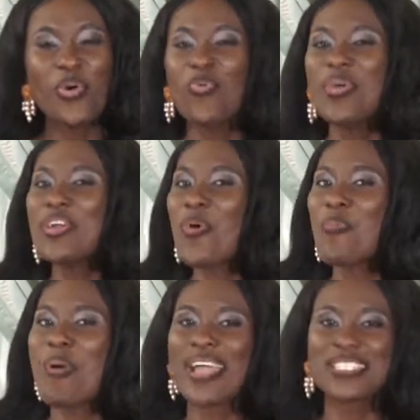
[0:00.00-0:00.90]
we go
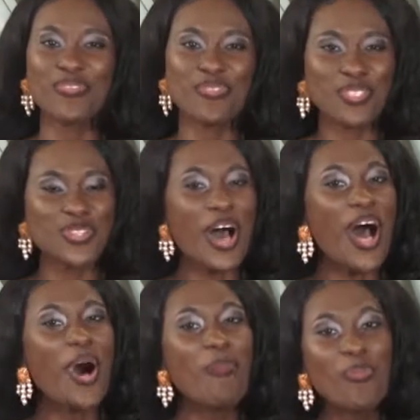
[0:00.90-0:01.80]
back to visit the
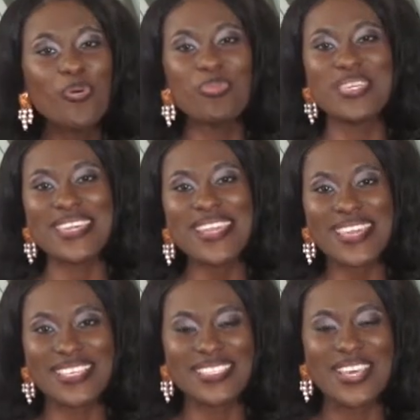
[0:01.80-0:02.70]
humble
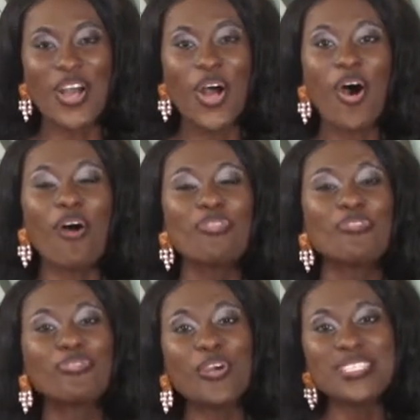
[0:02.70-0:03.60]
beginnings of the
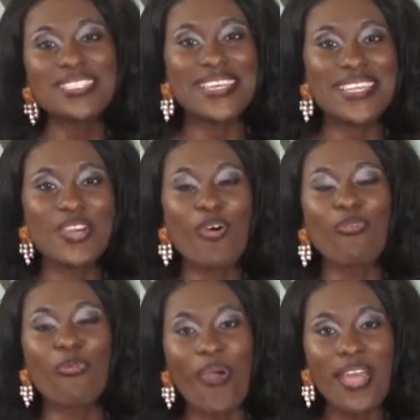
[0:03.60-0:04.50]
first lady of
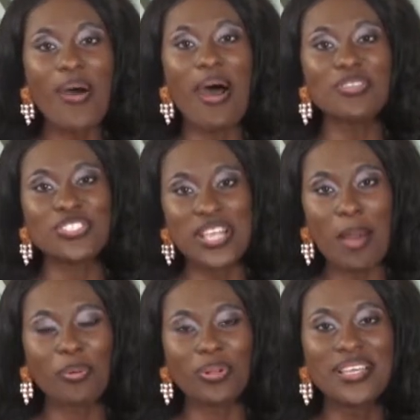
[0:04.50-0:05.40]
Royal House
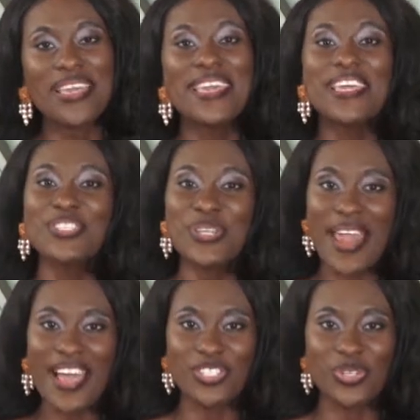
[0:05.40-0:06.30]
Chapel
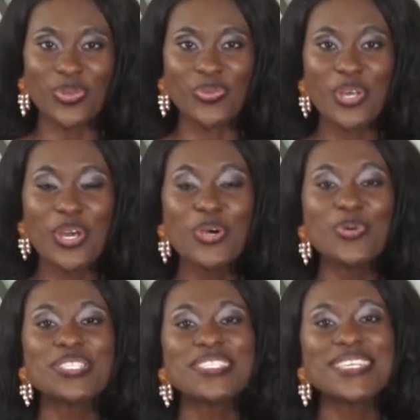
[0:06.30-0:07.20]
International, who
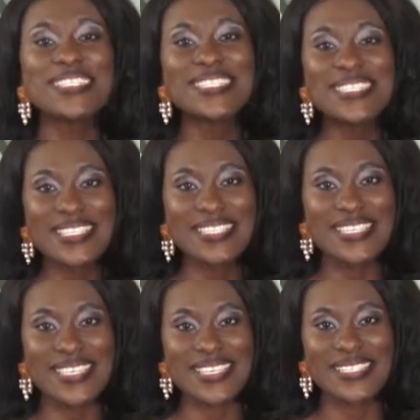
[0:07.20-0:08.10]
has turned 60
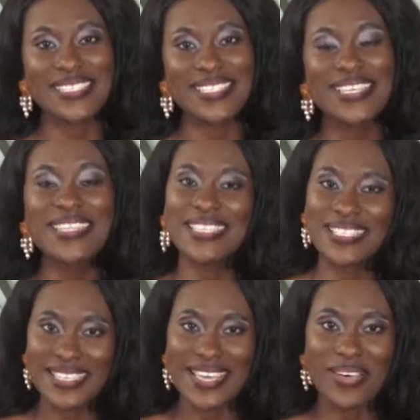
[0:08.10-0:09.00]
years
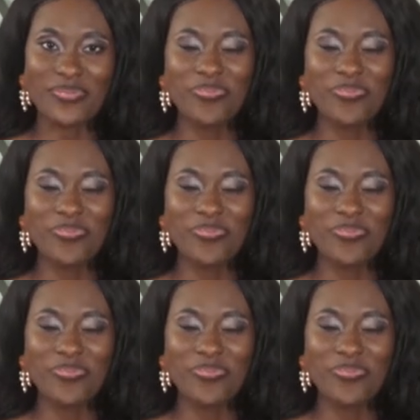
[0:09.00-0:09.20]
this year.